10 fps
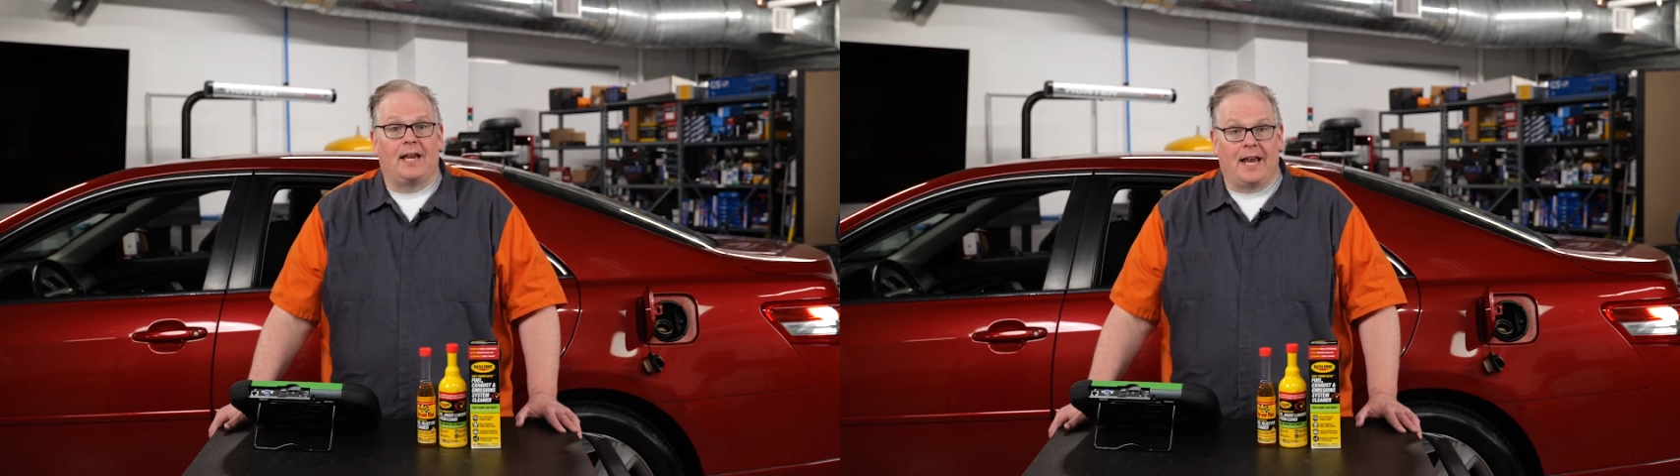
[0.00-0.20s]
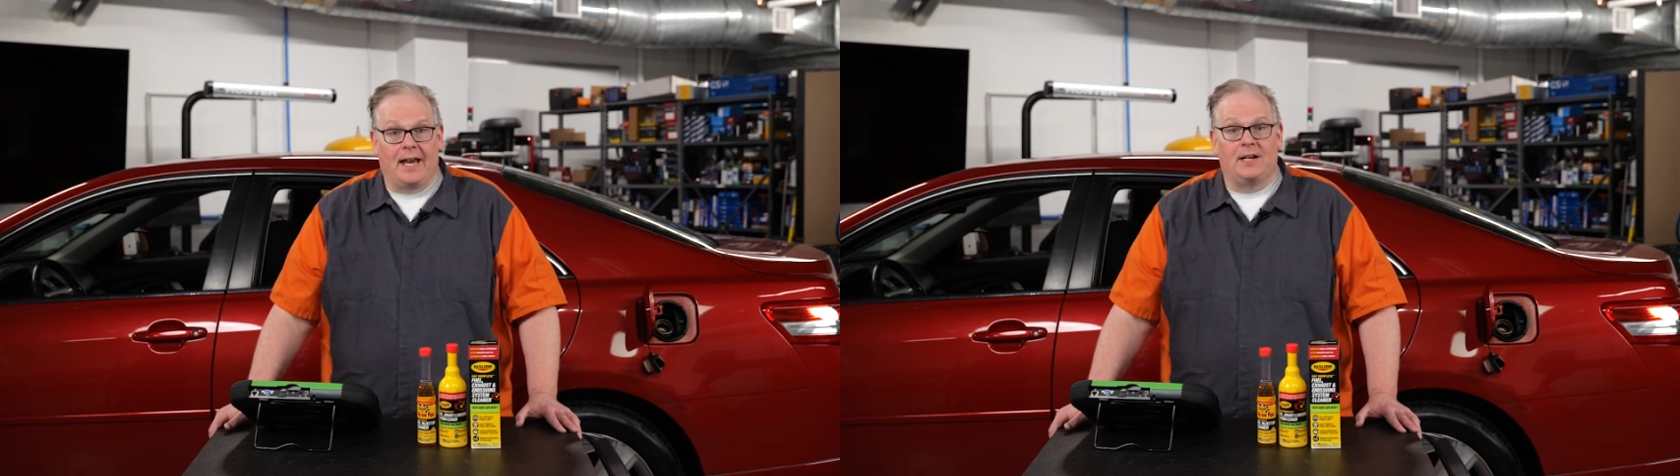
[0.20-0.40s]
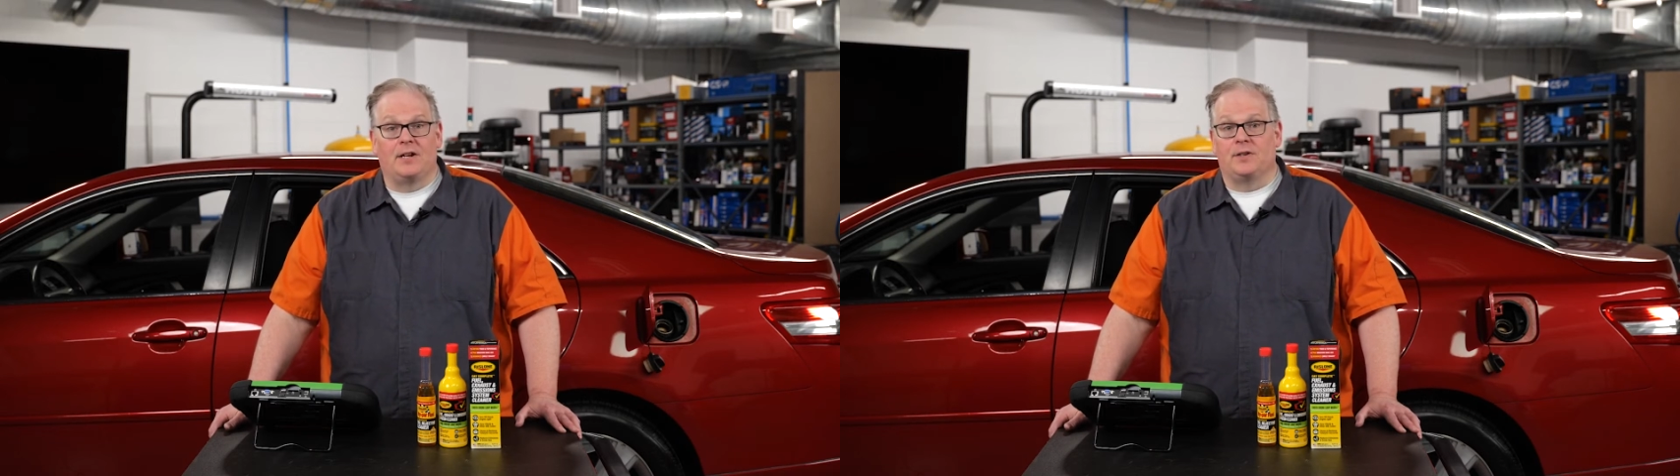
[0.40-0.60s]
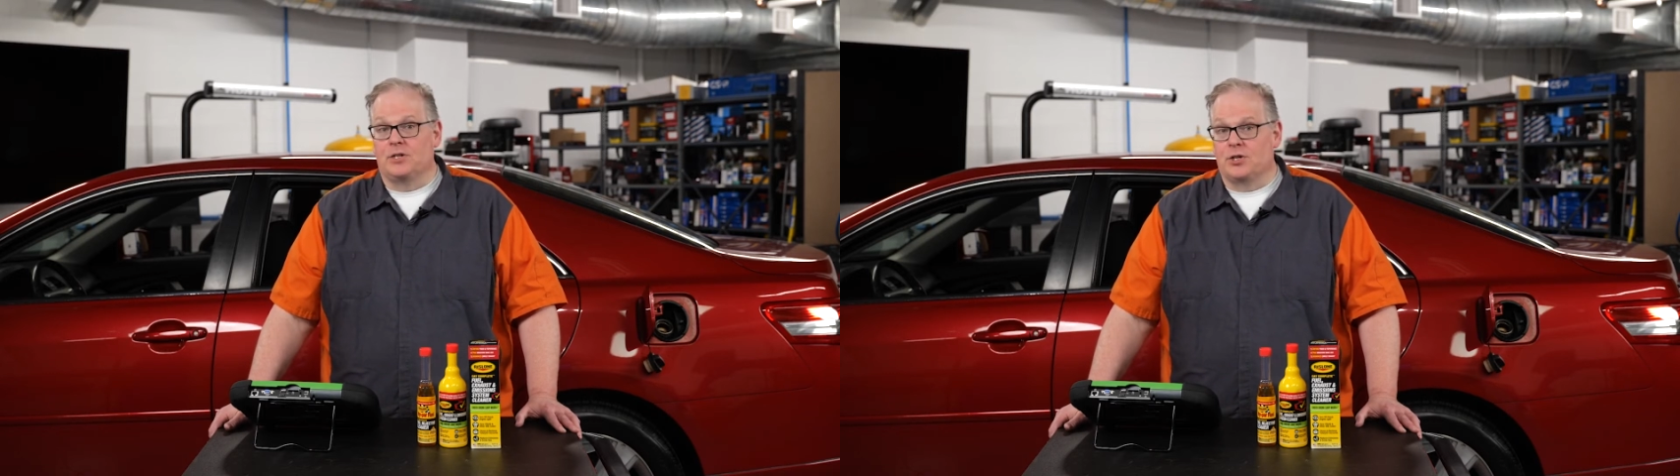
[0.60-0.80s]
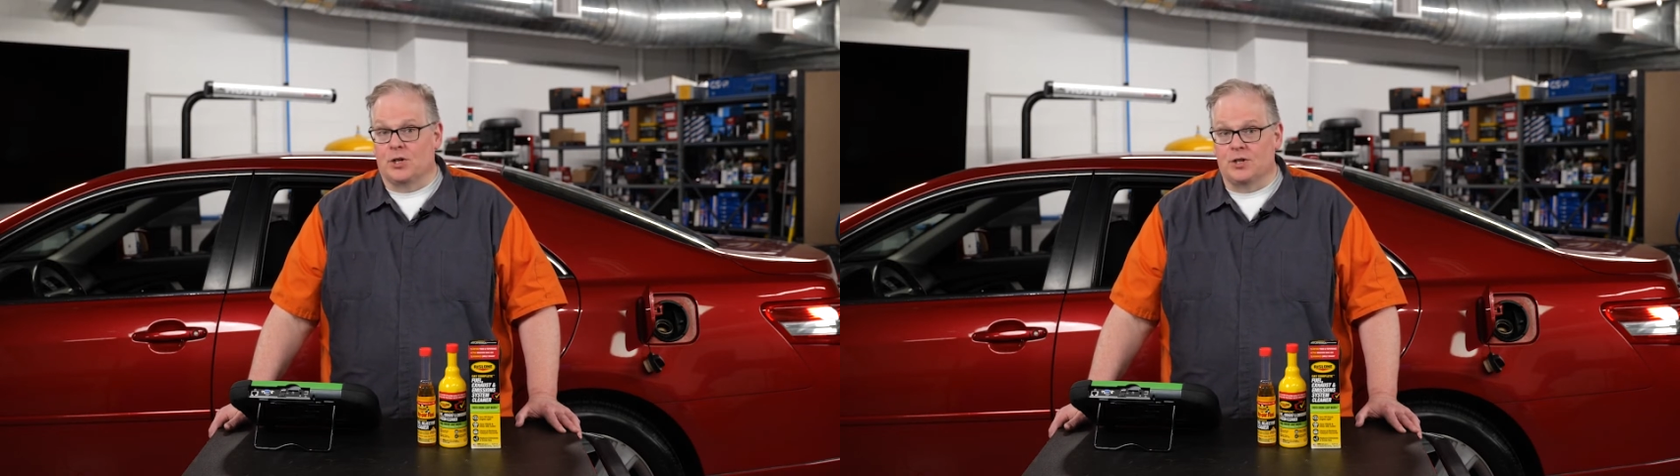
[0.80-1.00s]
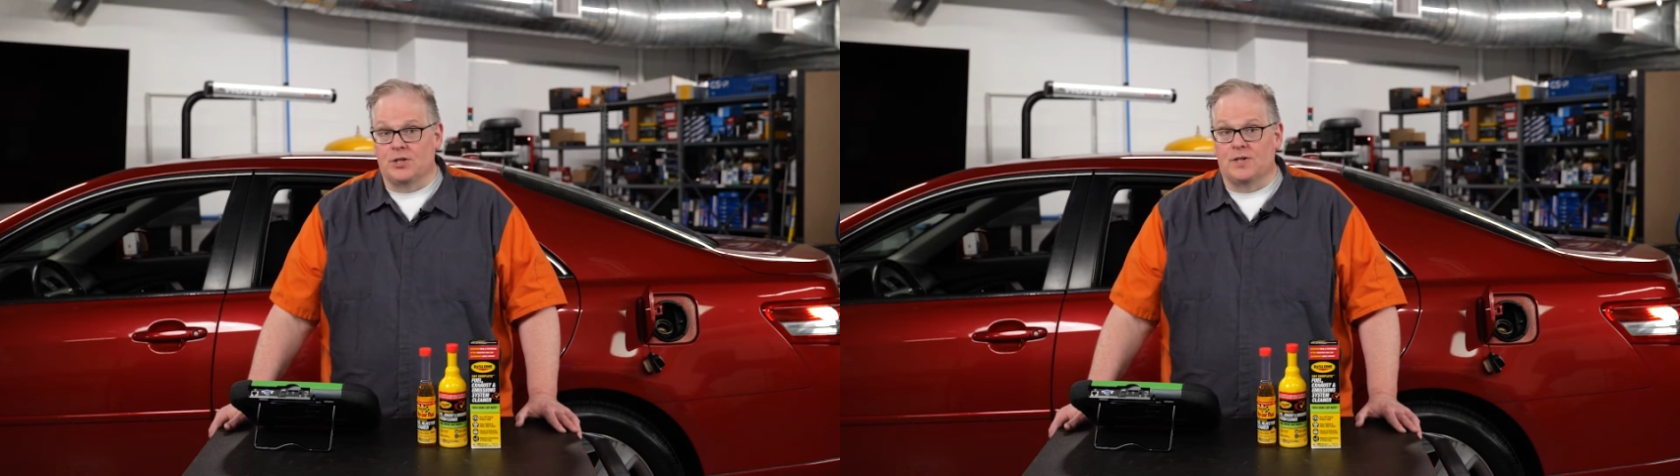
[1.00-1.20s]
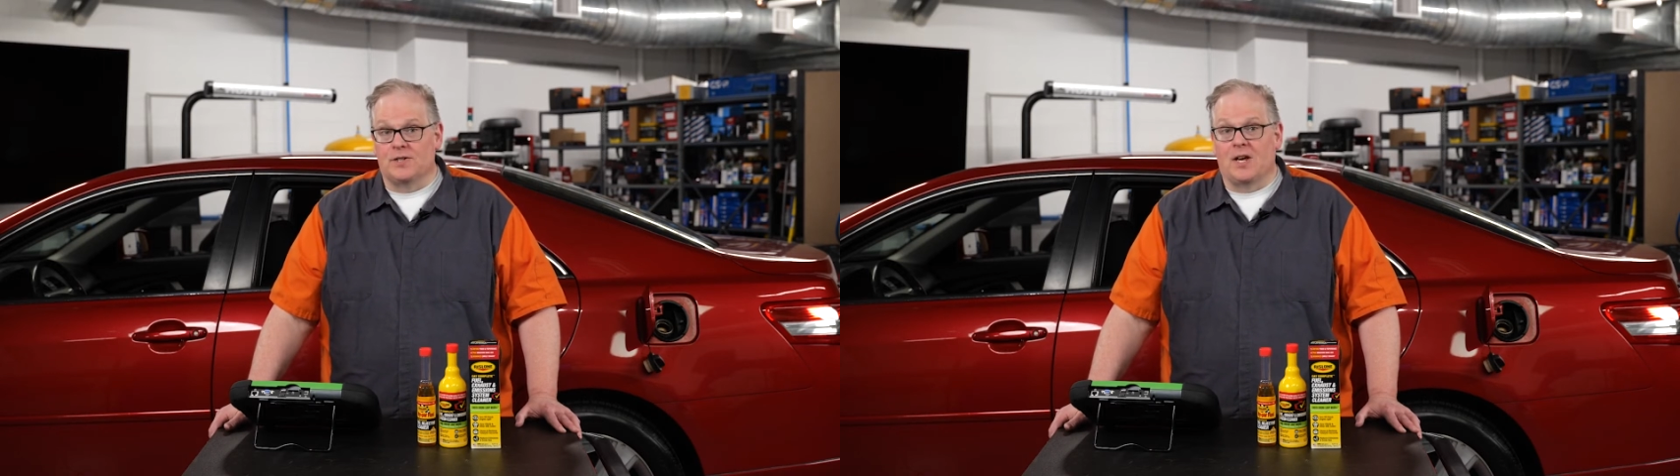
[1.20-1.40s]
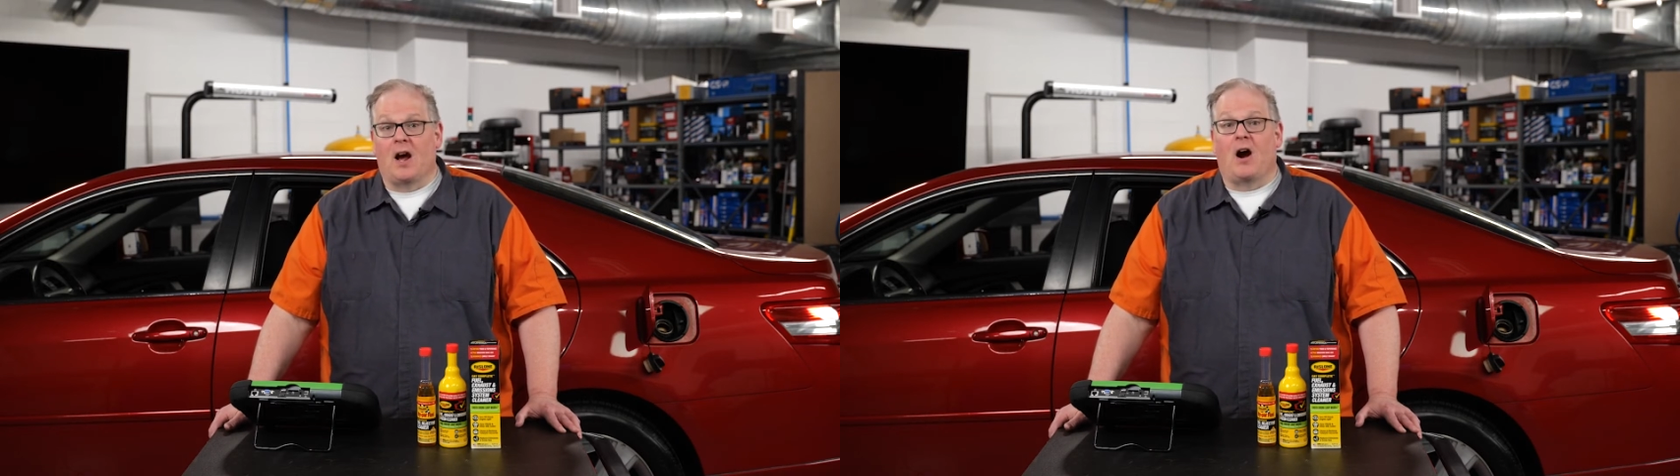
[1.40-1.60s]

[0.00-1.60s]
and detergents